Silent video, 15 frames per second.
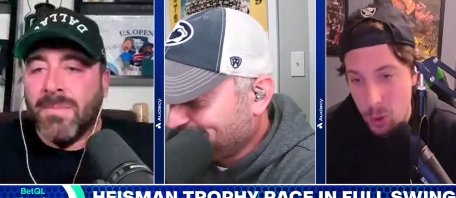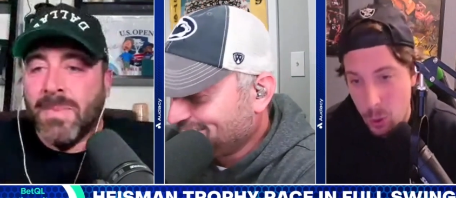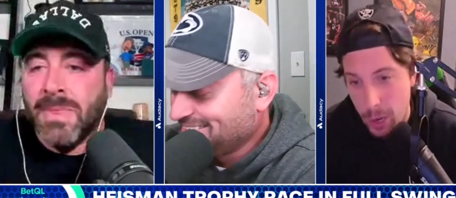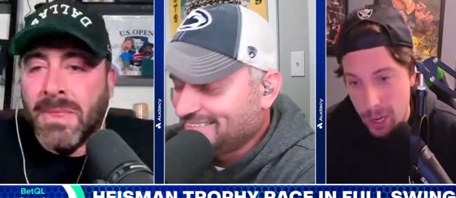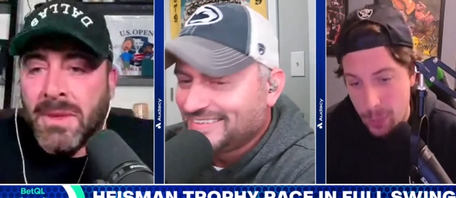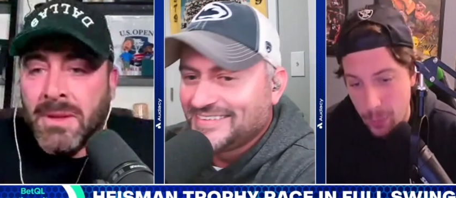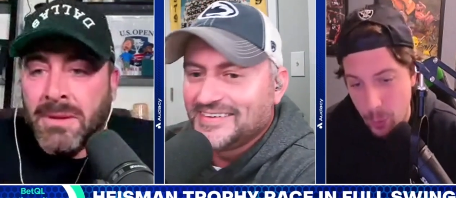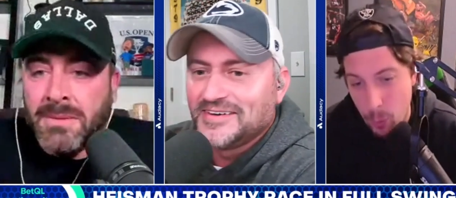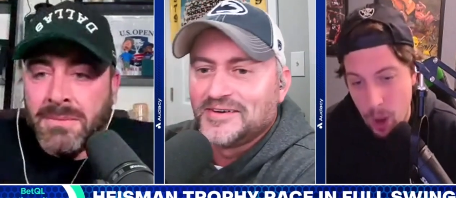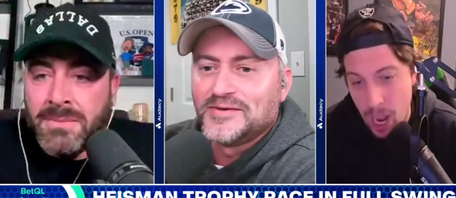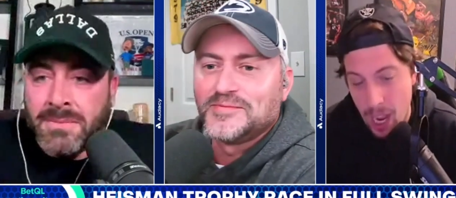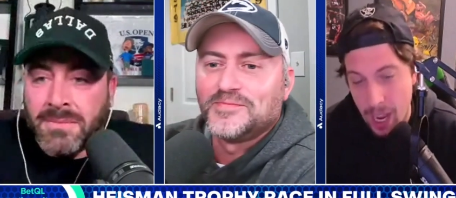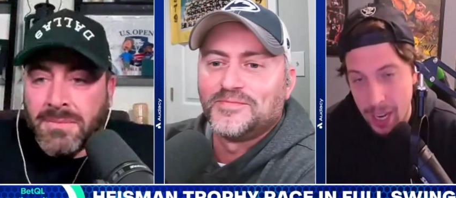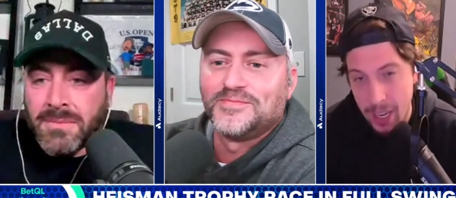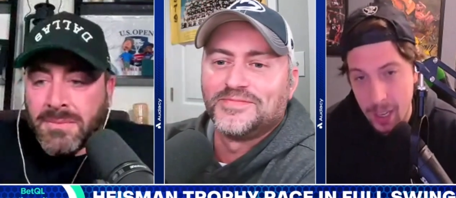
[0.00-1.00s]
Speaker 1: real quick for
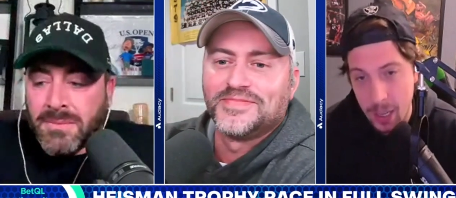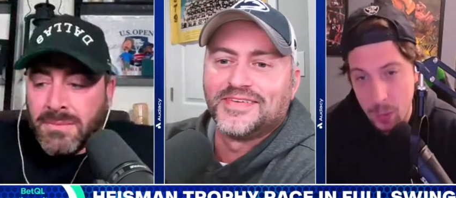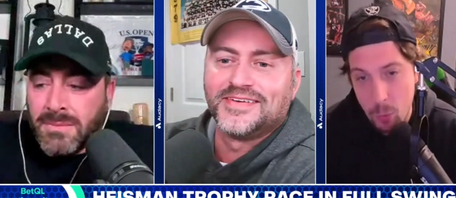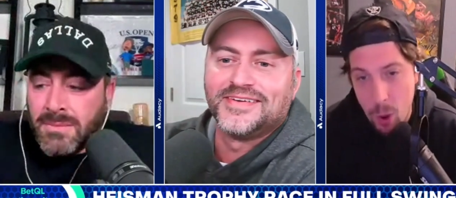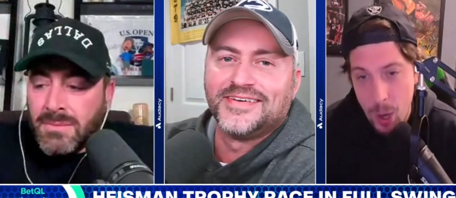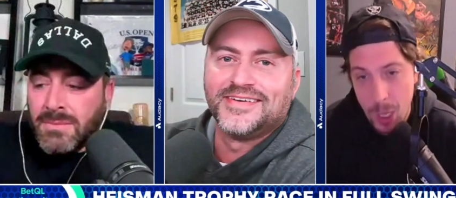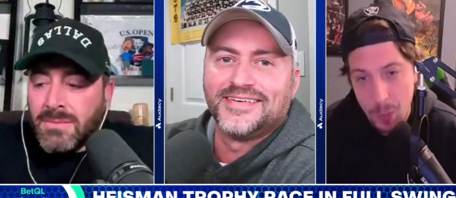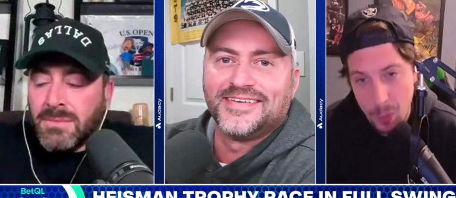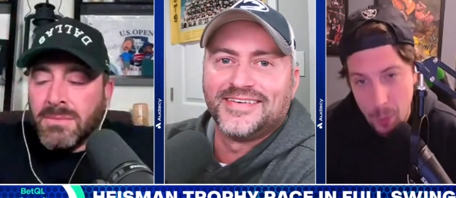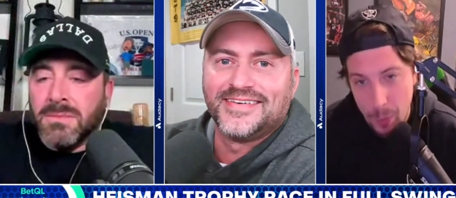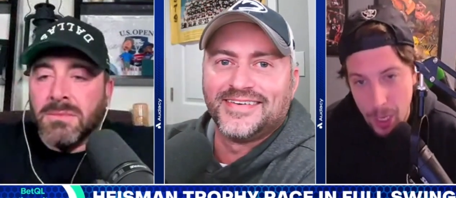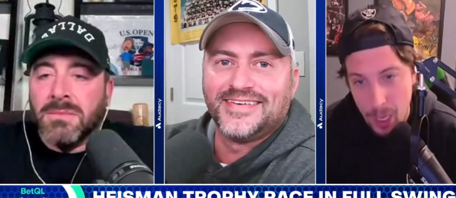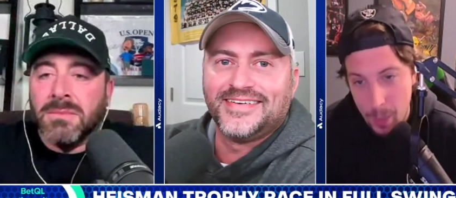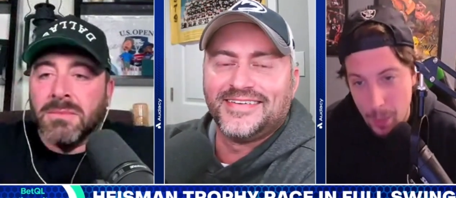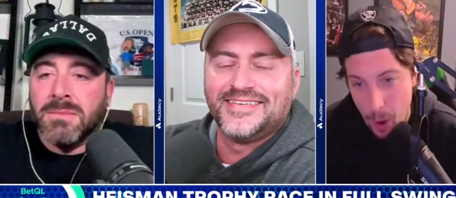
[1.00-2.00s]
why it won't
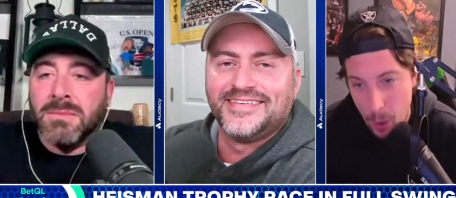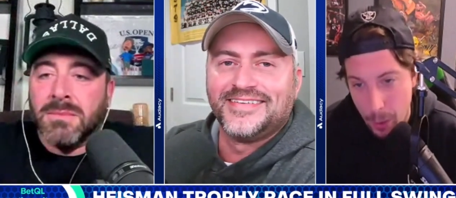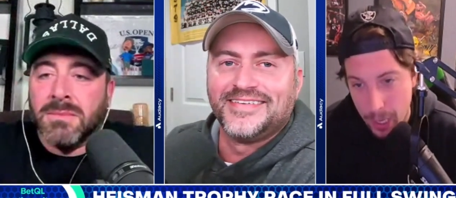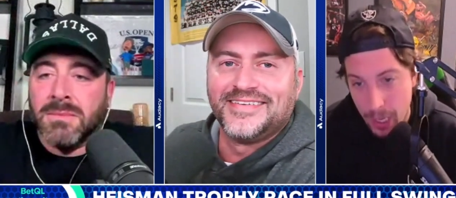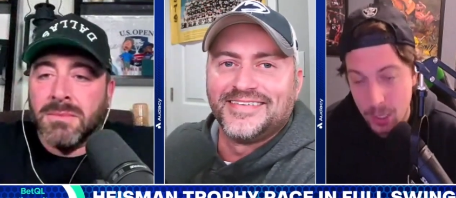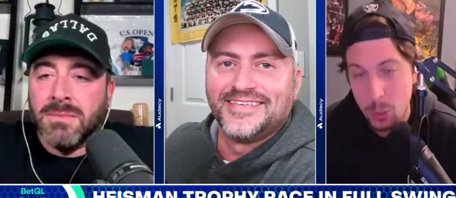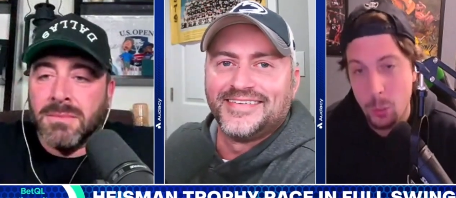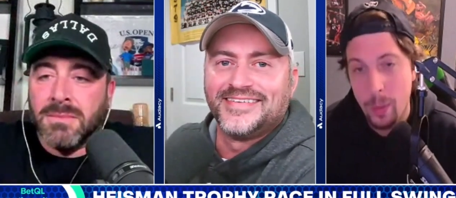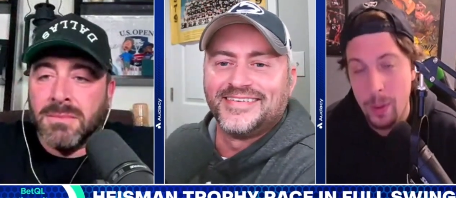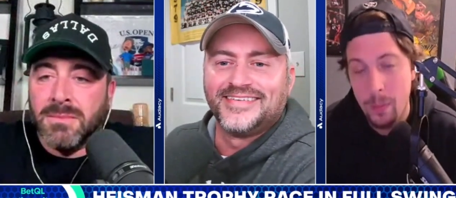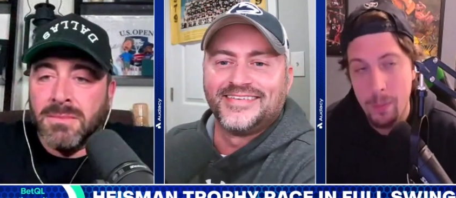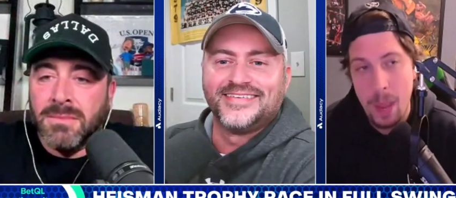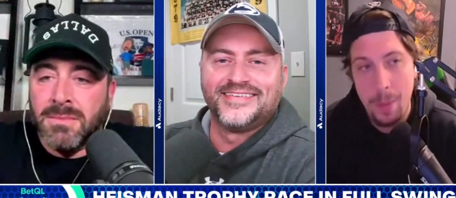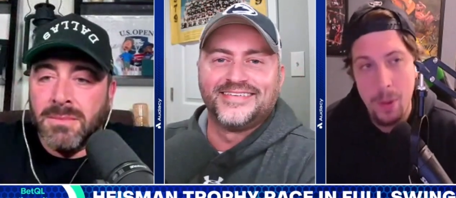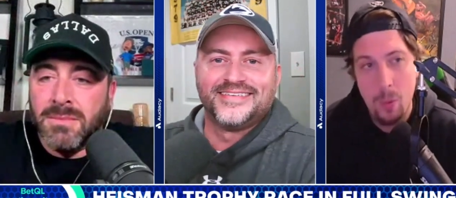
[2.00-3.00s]
even be Bo Nix,
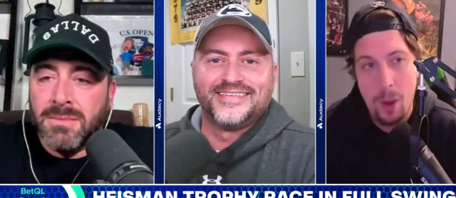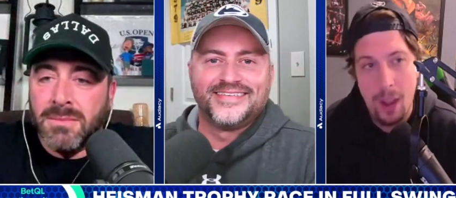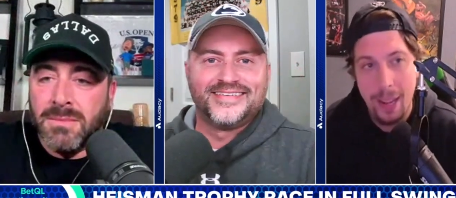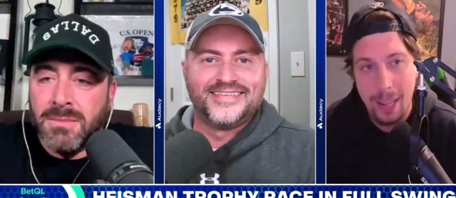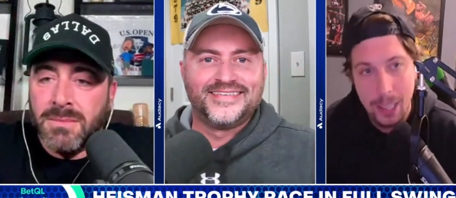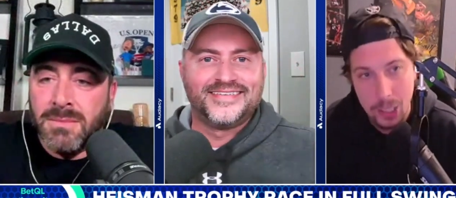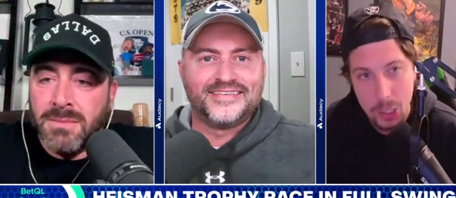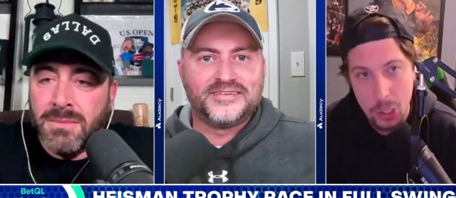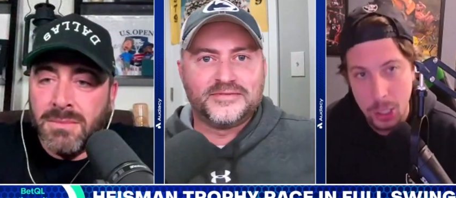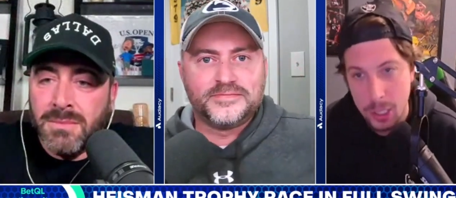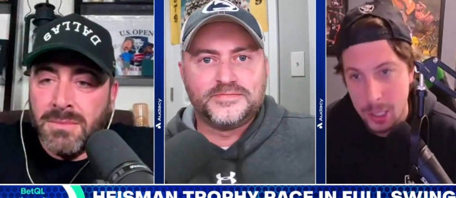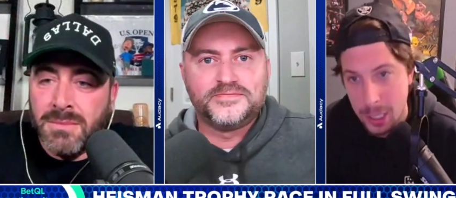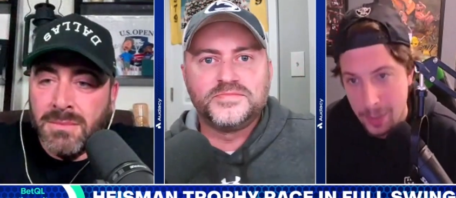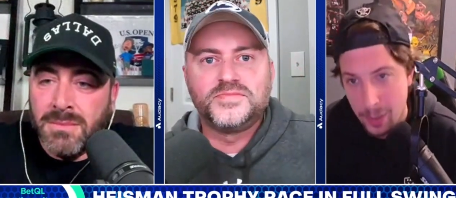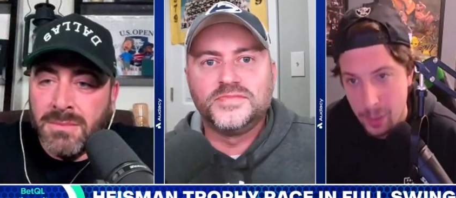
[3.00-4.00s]
or maybe why it
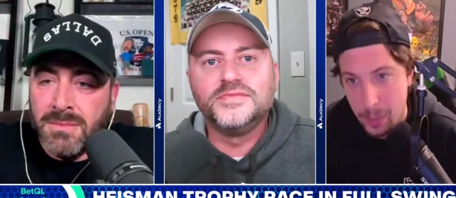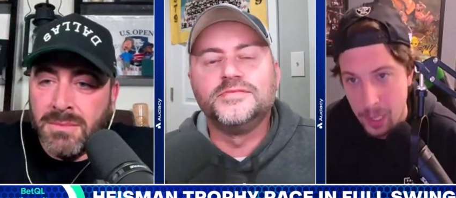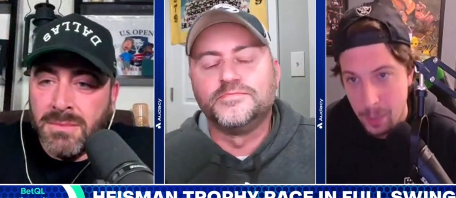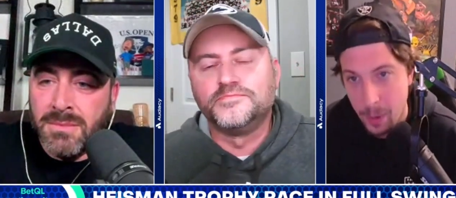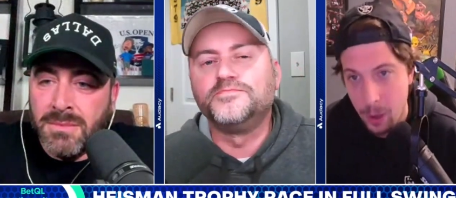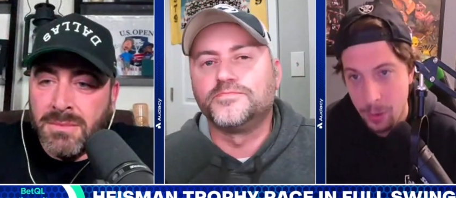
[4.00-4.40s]
shouldn't even be